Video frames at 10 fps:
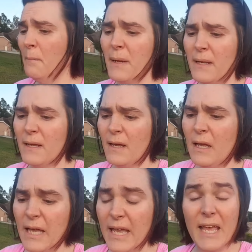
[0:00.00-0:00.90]
But
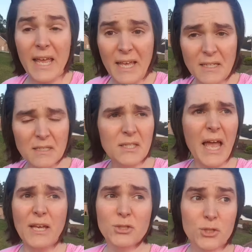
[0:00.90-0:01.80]
he is
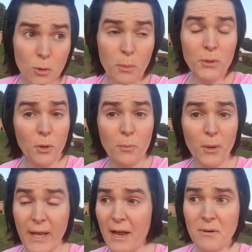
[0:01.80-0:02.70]
a super
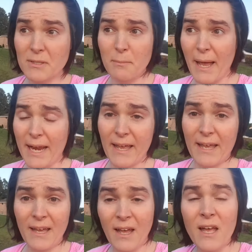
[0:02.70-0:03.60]
duper charismatic,
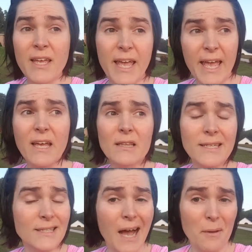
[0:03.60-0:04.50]

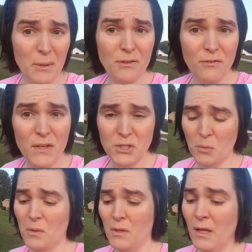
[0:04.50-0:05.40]
kingly type
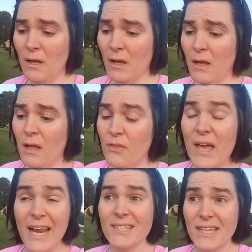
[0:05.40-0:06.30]
individual
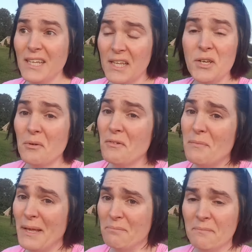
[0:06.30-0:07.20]
that is a leader of
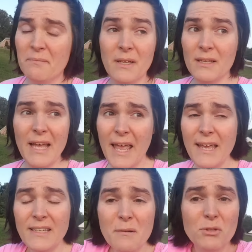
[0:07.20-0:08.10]
men.
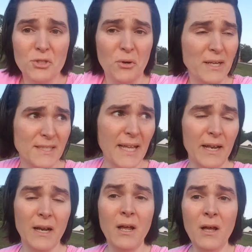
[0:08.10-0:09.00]
He demonstrates
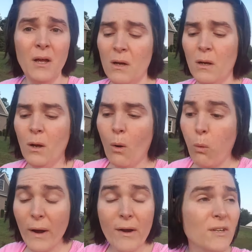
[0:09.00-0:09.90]
that.
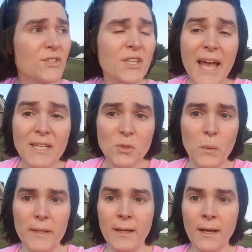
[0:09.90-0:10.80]
Where is the next
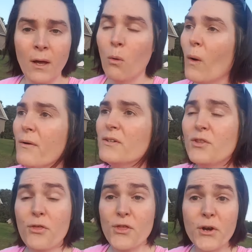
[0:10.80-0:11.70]
one? Where is
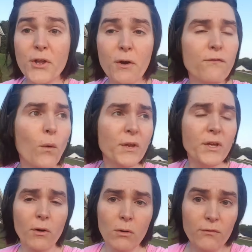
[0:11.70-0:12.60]
the 30 or 40
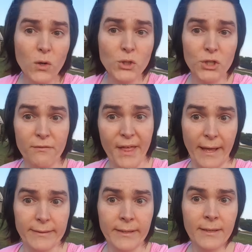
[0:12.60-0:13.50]
year old version of
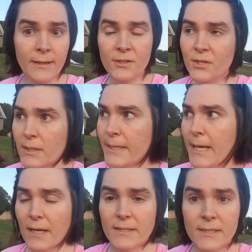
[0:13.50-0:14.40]
that to
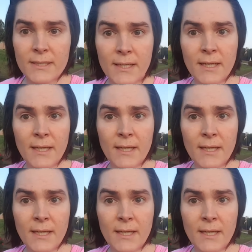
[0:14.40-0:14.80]
lead us?